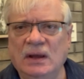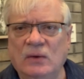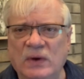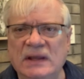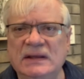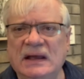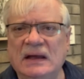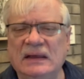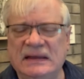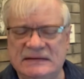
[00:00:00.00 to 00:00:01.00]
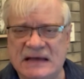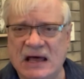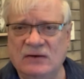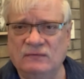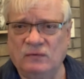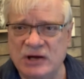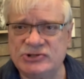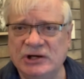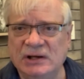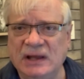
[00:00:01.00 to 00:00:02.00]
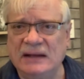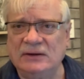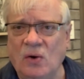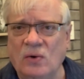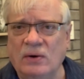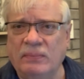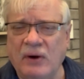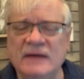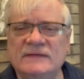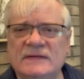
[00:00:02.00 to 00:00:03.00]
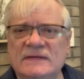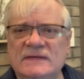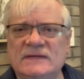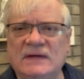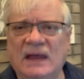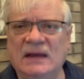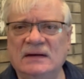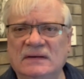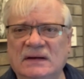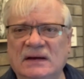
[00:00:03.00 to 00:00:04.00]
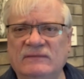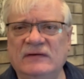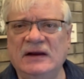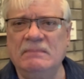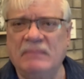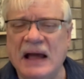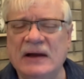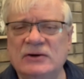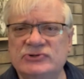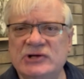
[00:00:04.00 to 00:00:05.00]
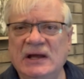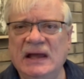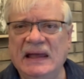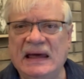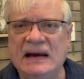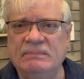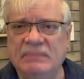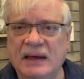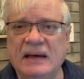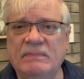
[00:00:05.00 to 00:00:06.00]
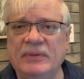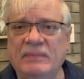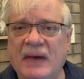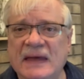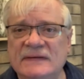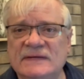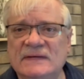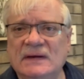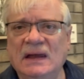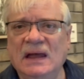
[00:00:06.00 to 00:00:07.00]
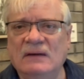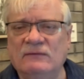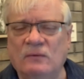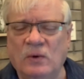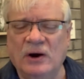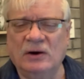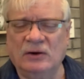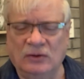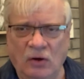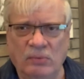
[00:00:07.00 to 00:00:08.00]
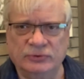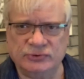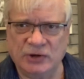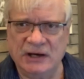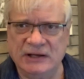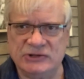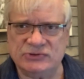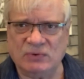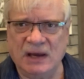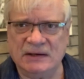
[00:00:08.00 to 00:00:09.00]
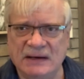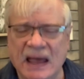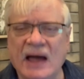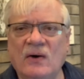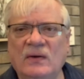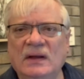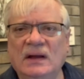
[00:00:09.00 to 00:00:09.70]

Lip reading: wheat gets out of Russia at lower prices, and if any buyers kind of pick up the pace from where global trade is right now.